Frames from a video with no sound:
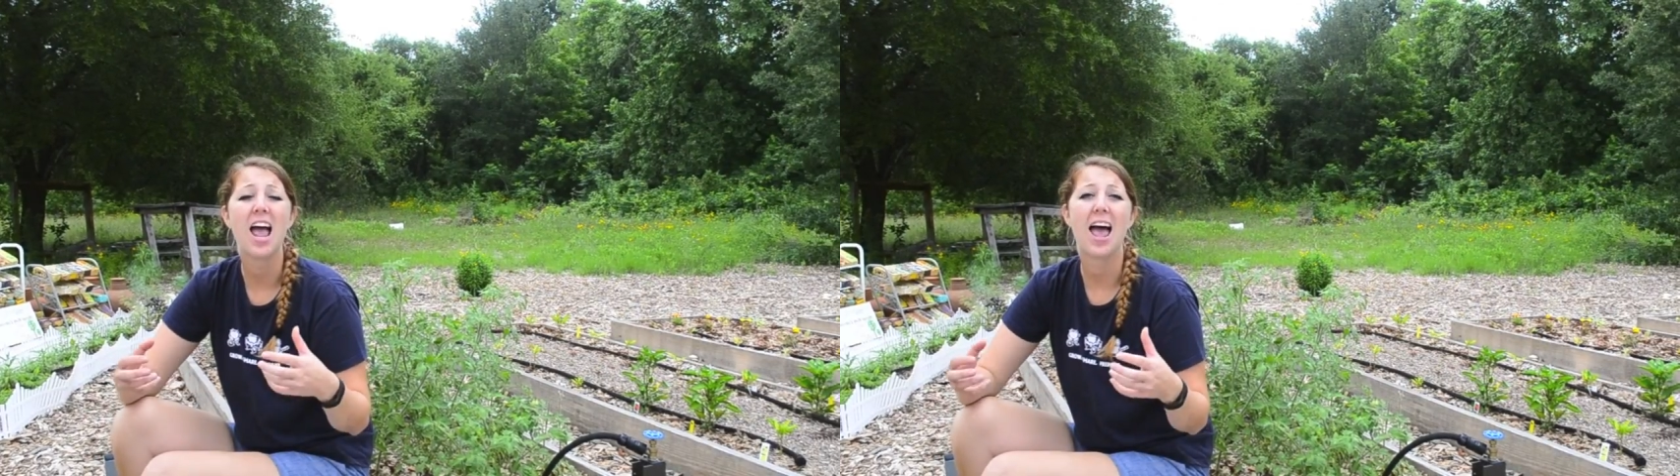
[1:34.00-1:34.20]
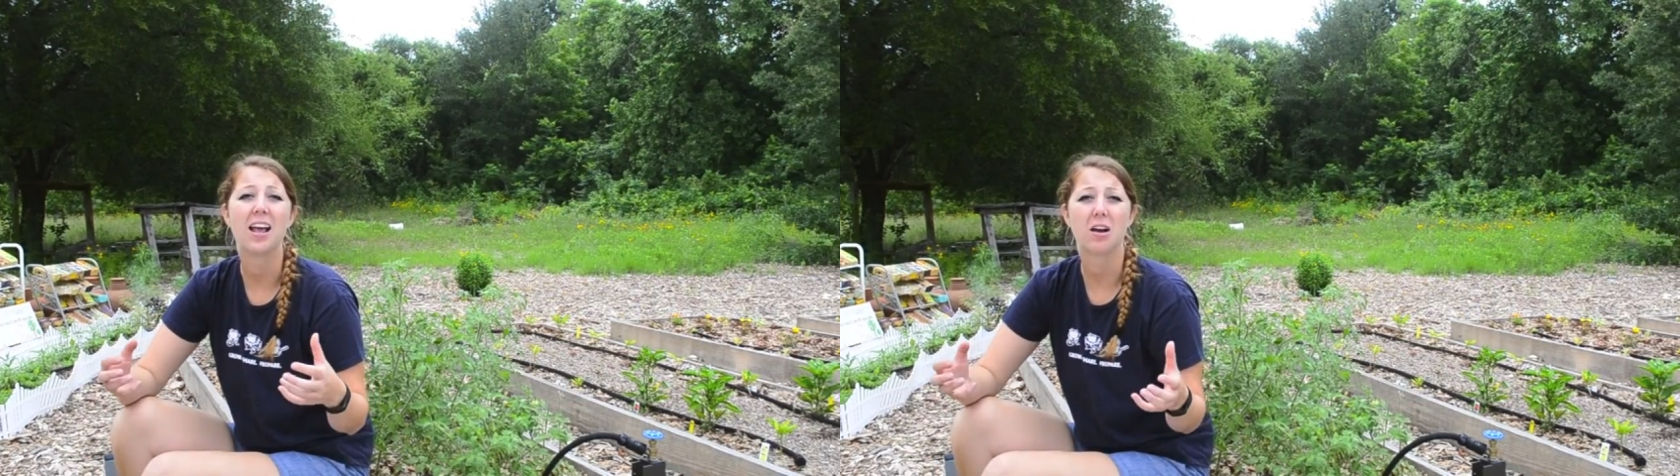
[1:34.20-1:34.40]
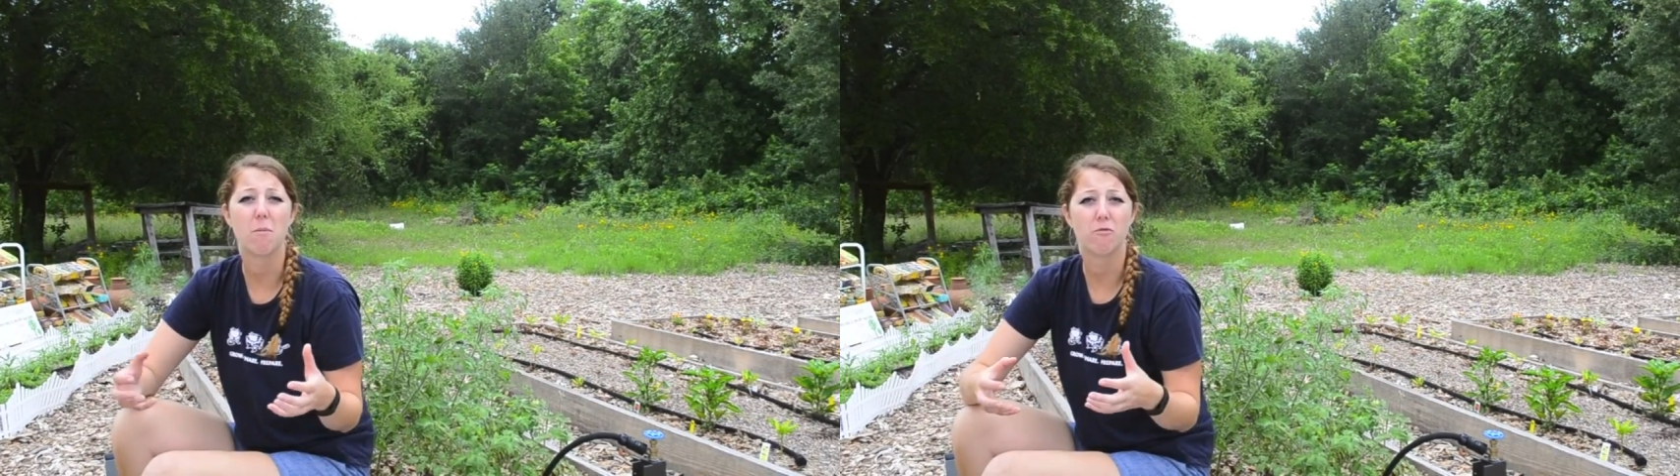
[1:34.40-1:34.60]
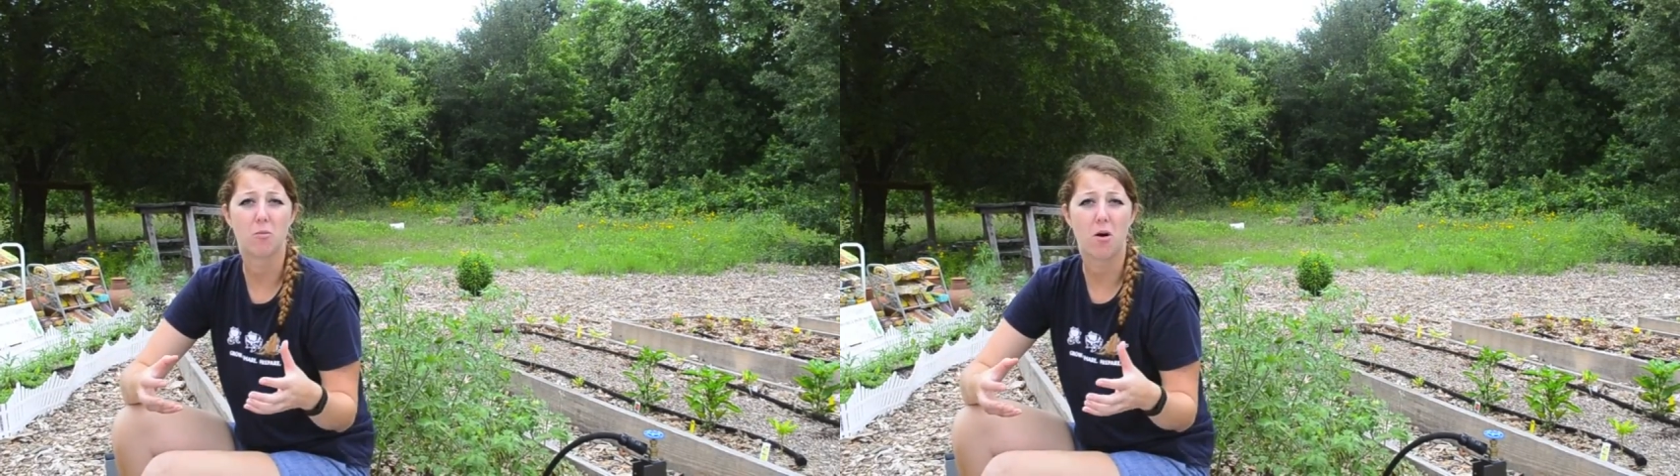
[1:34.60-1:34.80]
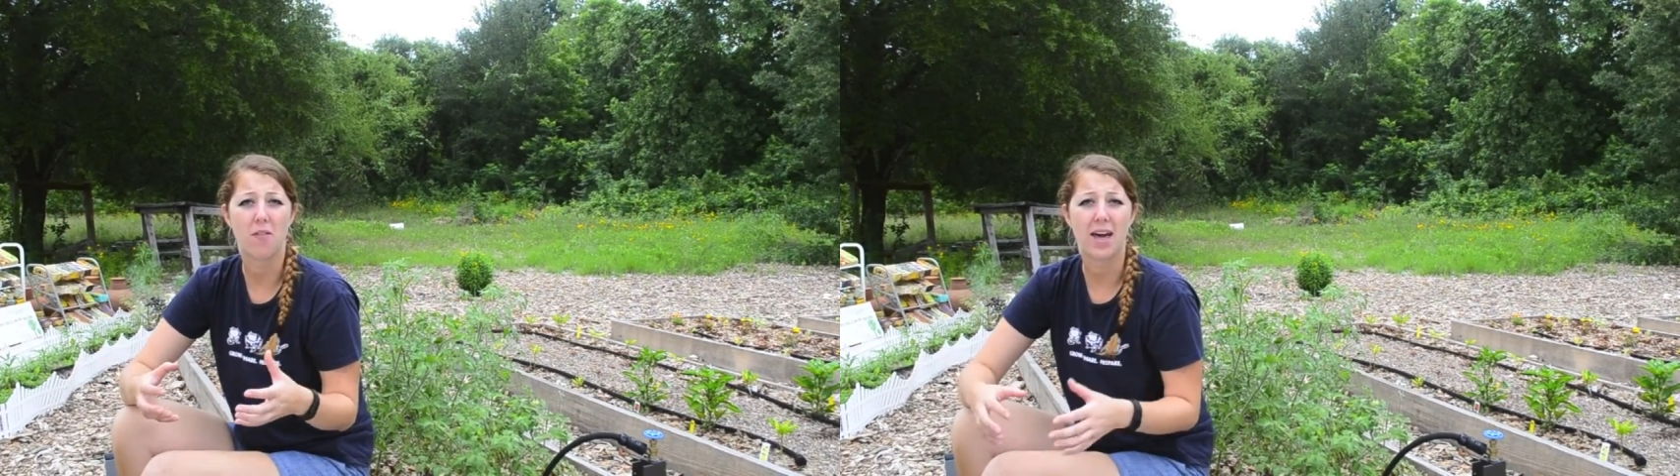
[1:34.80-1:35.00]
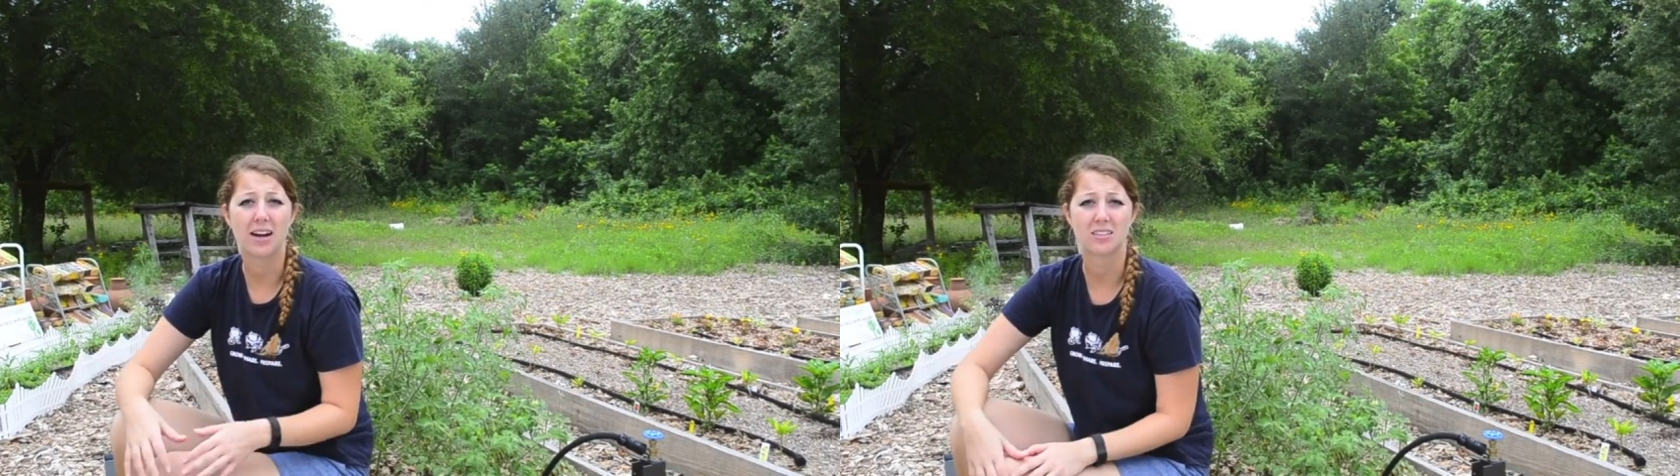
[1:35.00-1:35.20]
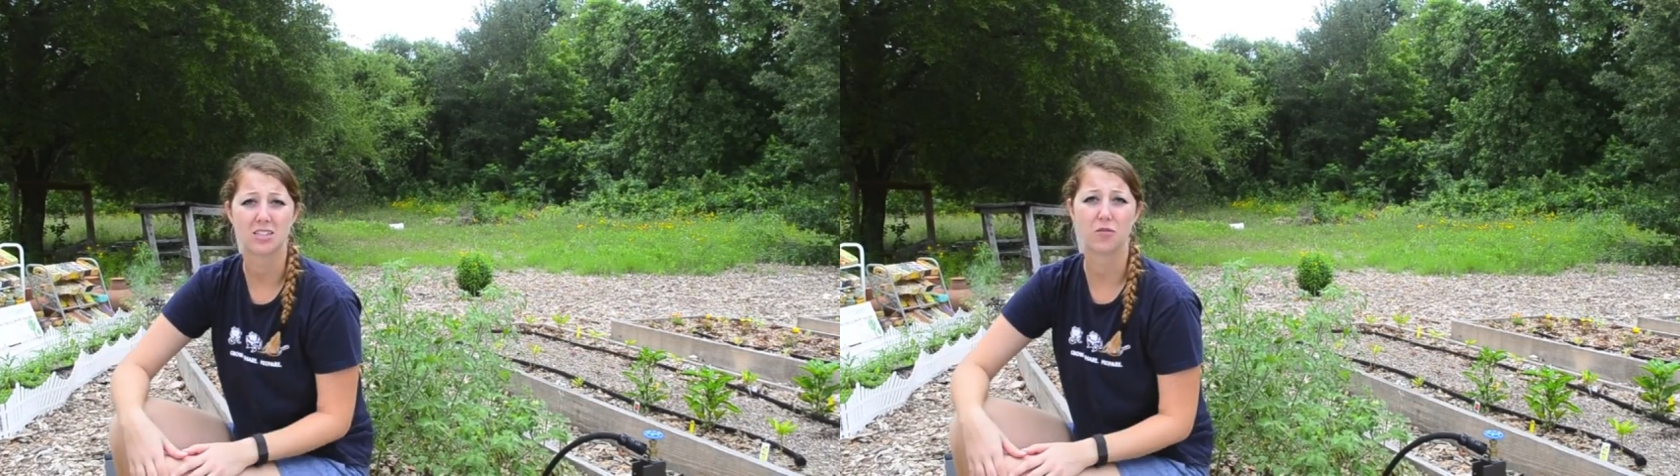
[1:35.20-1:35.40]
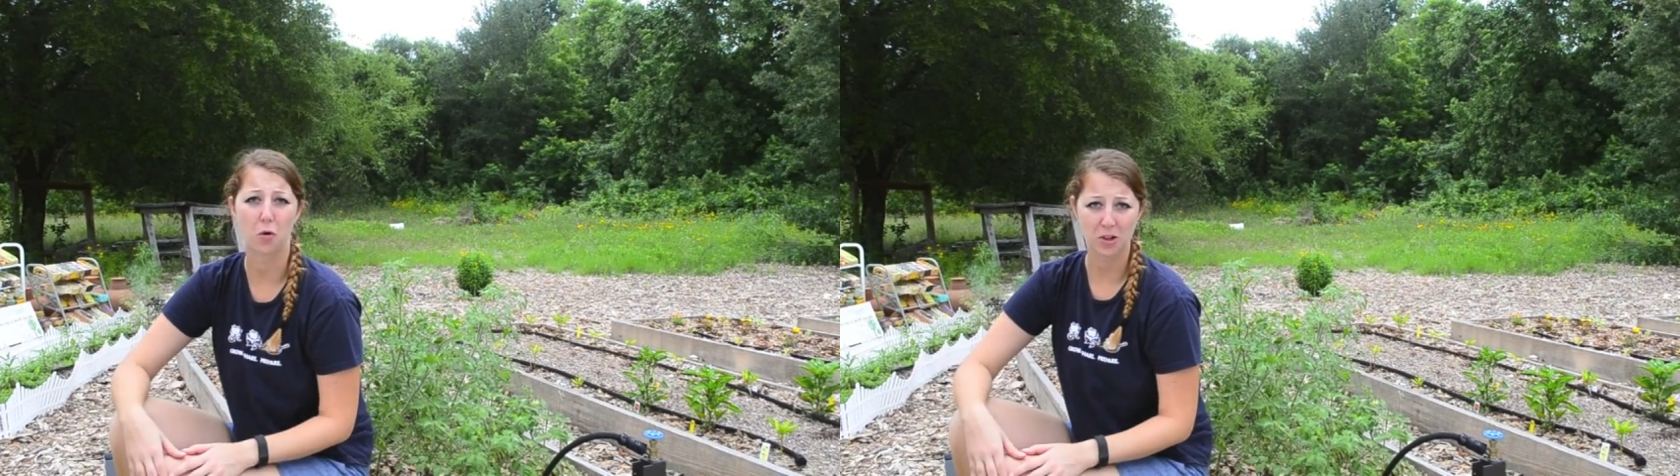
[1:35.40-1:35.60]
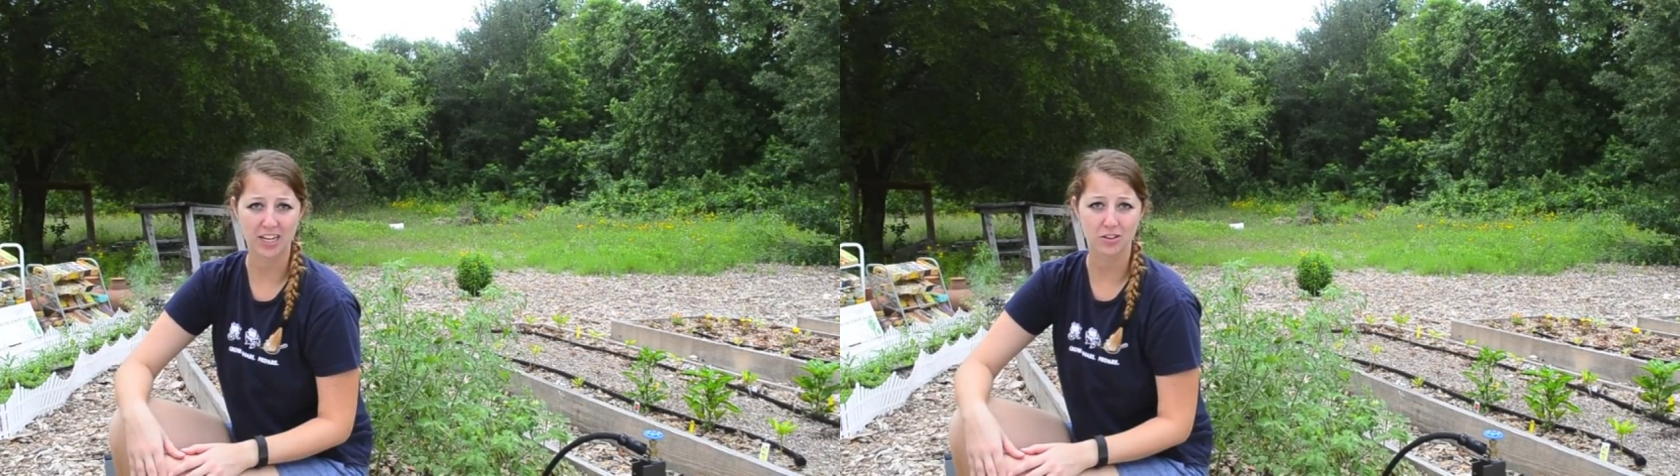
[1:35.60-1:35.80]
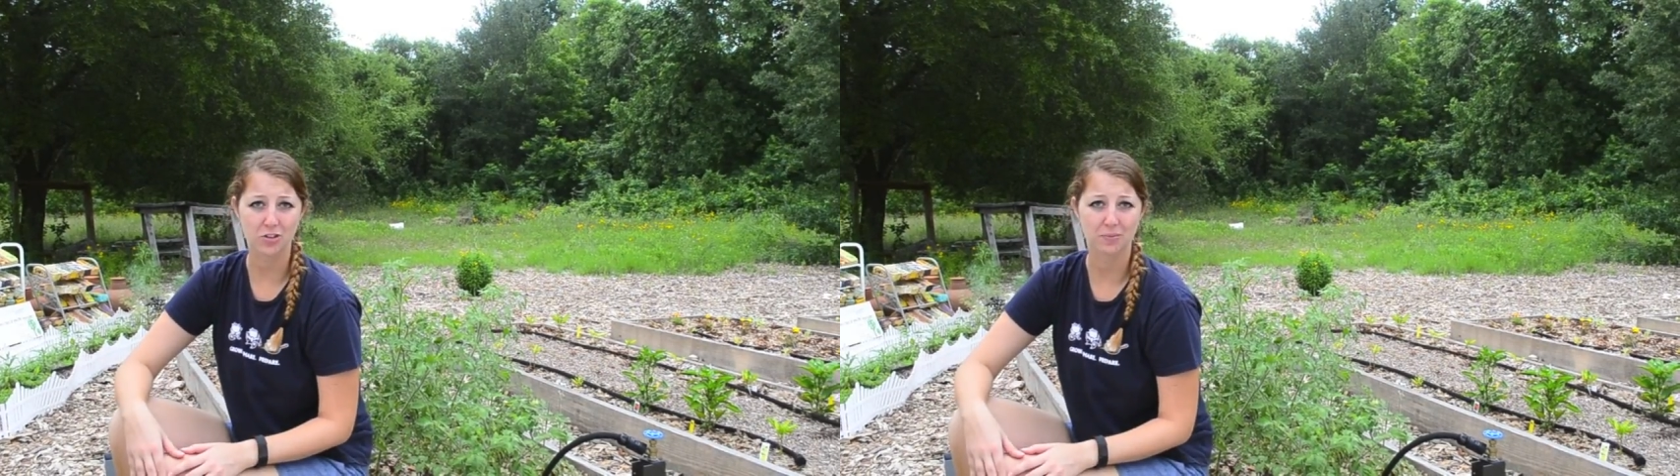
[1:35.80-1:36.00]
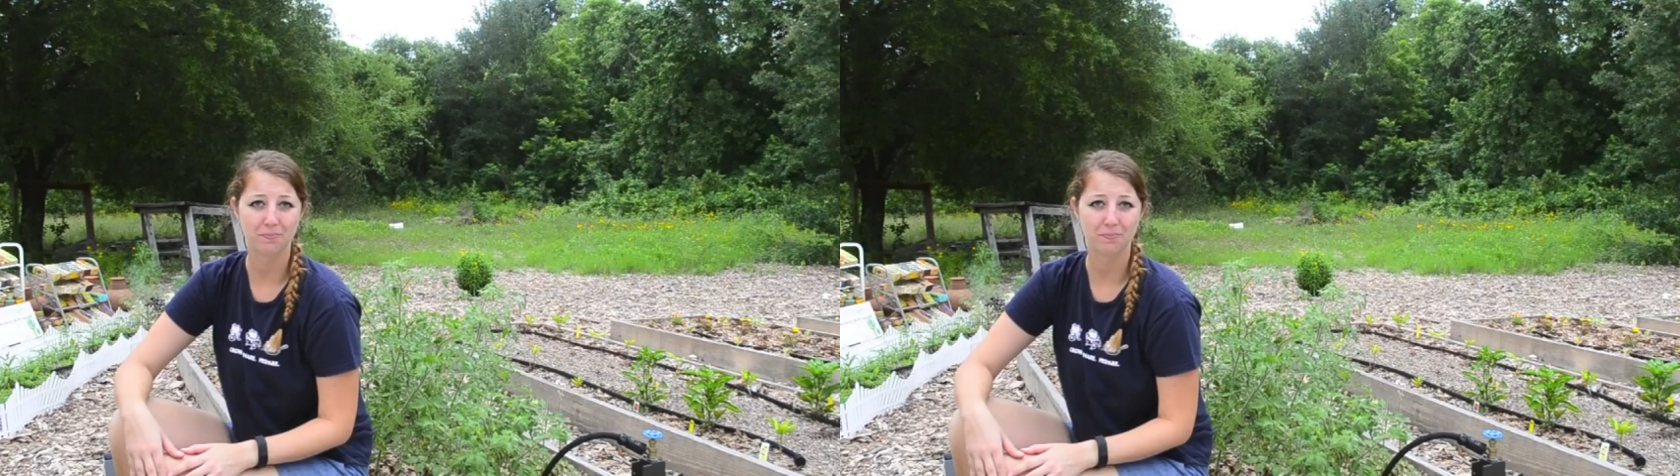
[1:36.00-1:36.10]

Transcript: and come from all that excess foliage.